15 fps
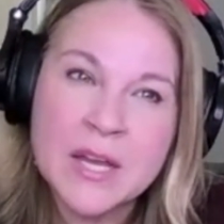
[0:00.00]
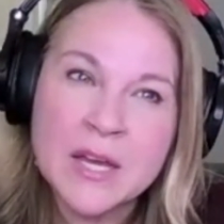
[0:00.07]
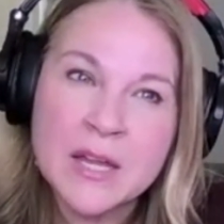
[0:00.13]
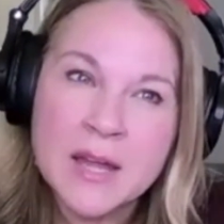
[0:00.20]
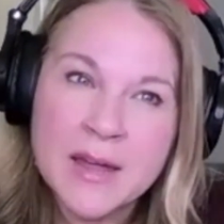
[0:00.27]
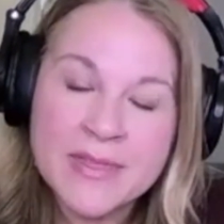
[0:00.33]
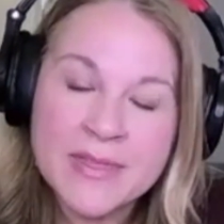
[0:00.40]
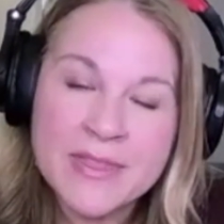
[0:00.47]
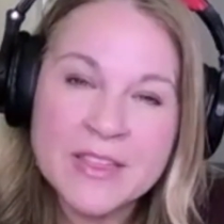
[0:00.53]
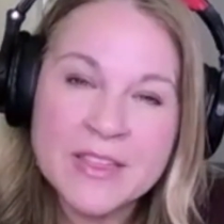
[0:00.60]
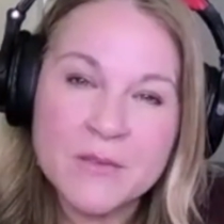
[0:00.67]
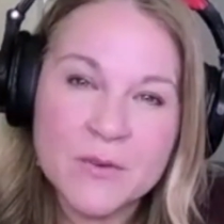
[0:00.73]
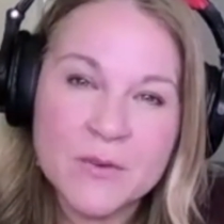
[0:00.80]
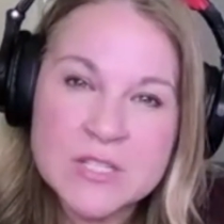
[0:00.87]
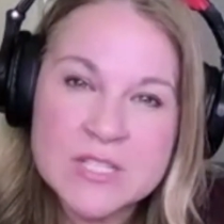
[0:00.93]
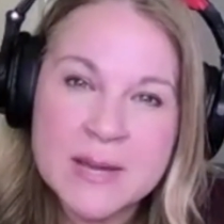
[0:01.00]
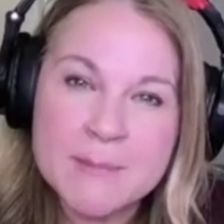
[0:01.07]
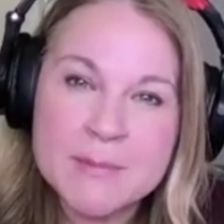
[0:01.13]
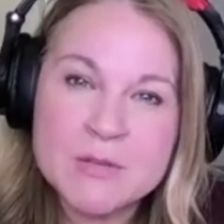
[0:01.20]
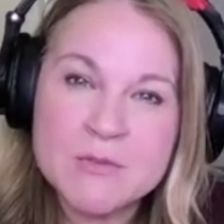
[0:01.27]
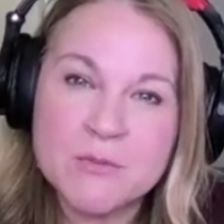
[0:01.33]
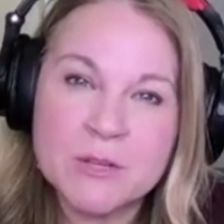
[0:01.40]
I think the first step
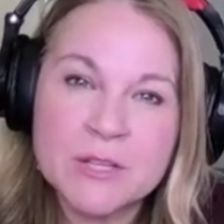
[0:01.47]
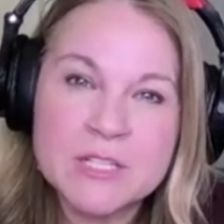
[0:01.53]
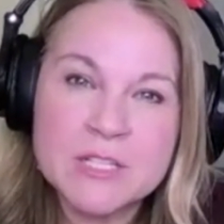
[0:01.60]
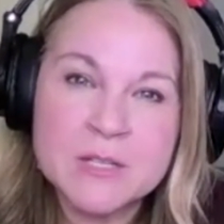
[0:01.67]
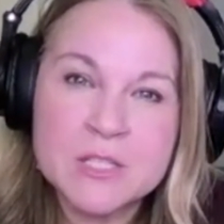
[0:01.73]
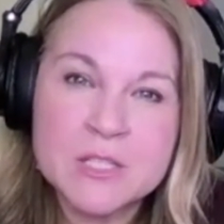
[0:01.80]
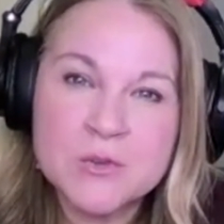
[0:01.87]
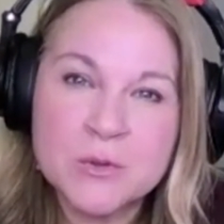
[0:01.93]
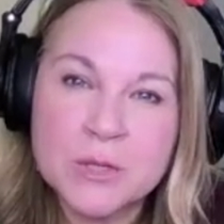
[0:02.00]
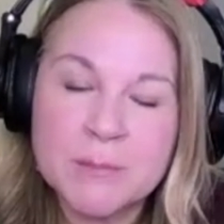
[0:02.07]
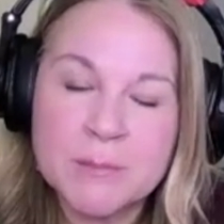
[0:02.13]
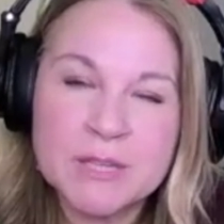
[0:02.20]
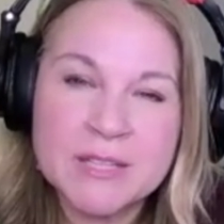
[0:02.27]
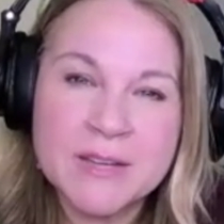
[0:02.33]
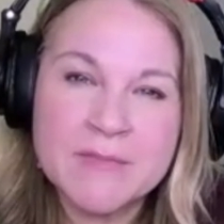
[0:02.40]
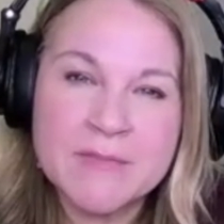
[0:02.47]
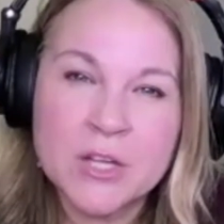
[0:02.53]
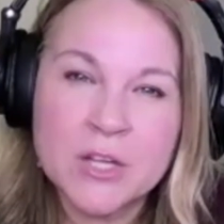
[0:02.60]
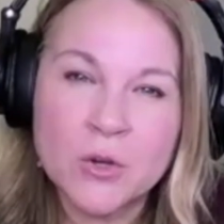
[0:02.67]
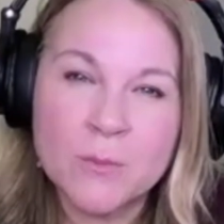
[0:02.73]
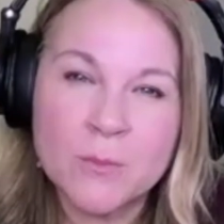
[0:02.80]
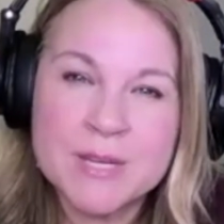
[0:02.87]
is really to truly believe that
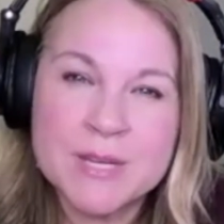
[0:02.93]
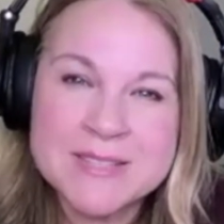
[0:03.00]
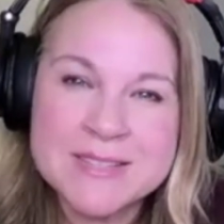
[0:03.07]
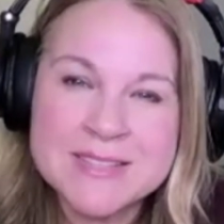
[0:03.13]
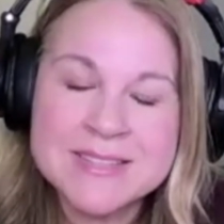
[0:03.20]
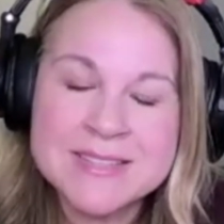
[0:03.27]
your business